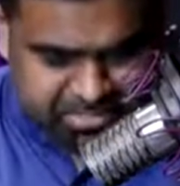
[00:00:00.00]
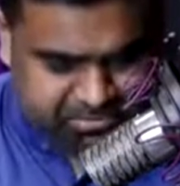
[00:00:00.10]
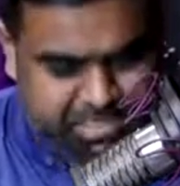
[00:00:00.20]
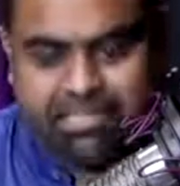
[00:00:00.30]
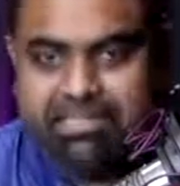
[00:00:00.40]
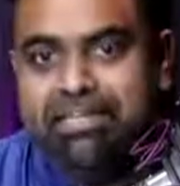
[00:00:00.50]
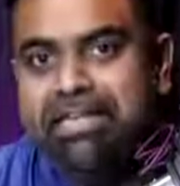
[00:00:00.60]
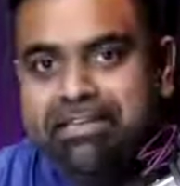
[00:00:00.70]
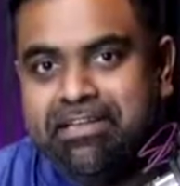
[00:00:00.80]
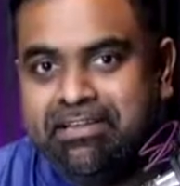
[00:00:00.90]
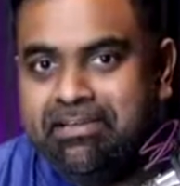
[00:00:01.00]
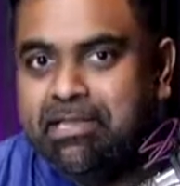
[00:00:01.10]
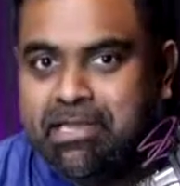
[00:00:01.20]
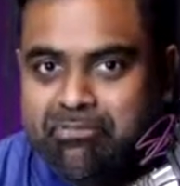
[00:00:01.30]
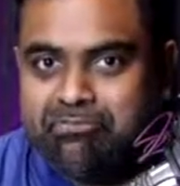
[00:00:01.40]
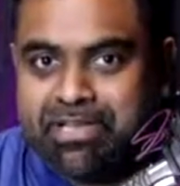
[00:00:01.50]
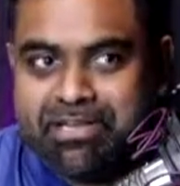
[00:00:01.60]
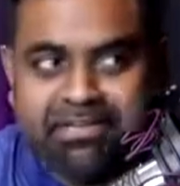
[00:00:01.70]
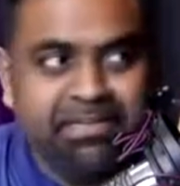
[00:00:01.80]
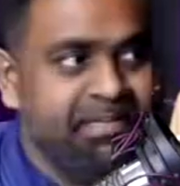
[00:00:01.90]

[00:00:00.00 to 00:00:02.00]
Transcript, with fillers: well, our right hand and our left hand